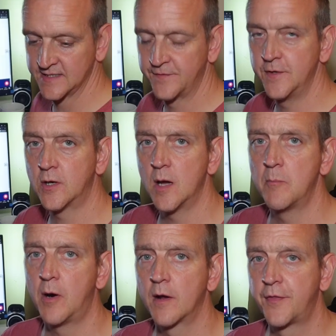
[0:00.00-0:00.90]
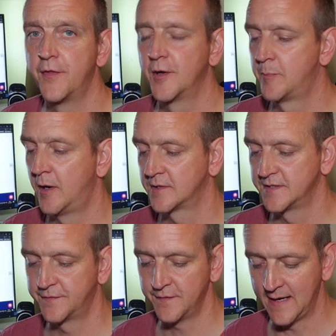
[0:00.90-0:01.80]
if you go and buy a third-party
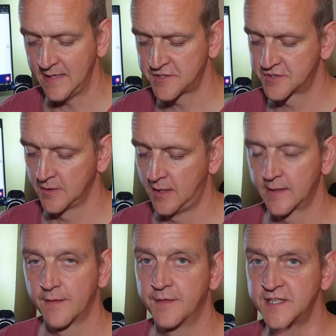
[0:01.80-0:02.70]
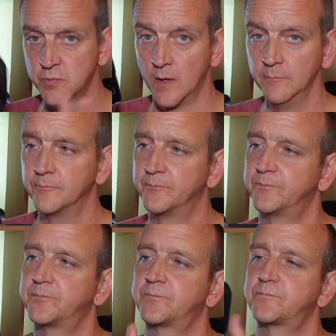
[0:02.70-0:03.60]
flash like this one,
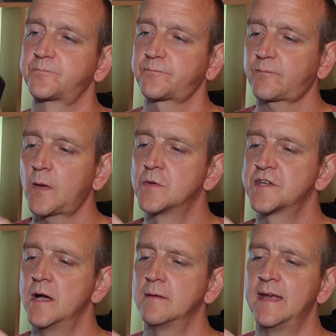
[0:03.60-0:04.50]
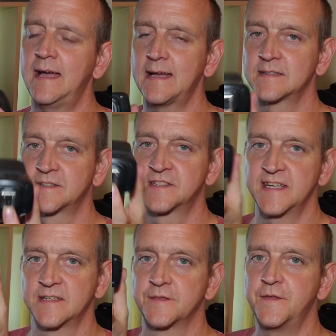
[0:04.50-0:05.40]
which only has the
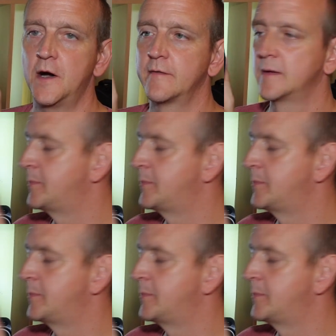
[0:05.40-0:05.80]
center firing